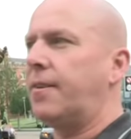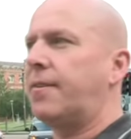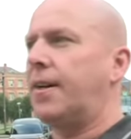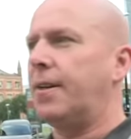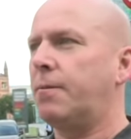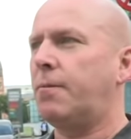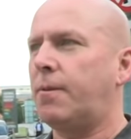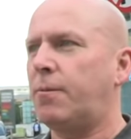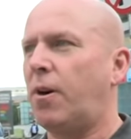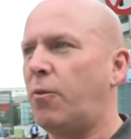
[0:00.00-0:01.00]
it's like,
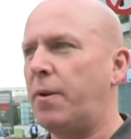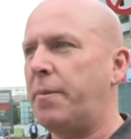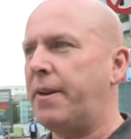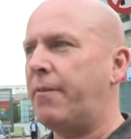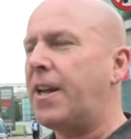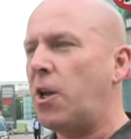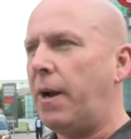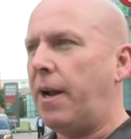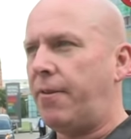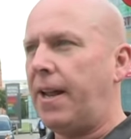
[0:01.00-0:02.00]
what have we been
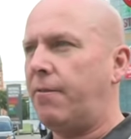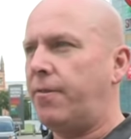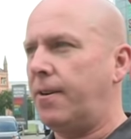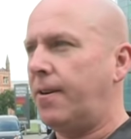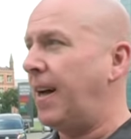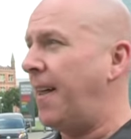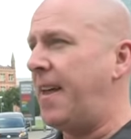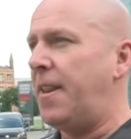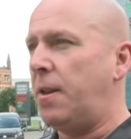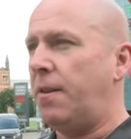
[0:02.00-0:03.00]
evacuated for that for? And
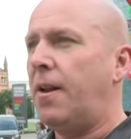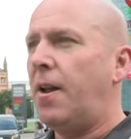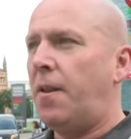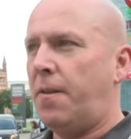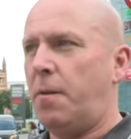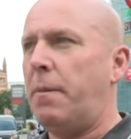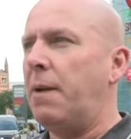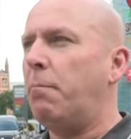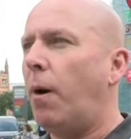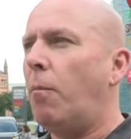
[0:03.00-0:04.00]
then the
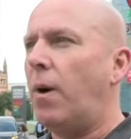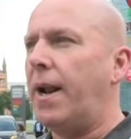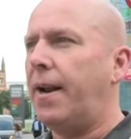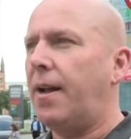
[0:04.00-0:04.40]
main bomb went,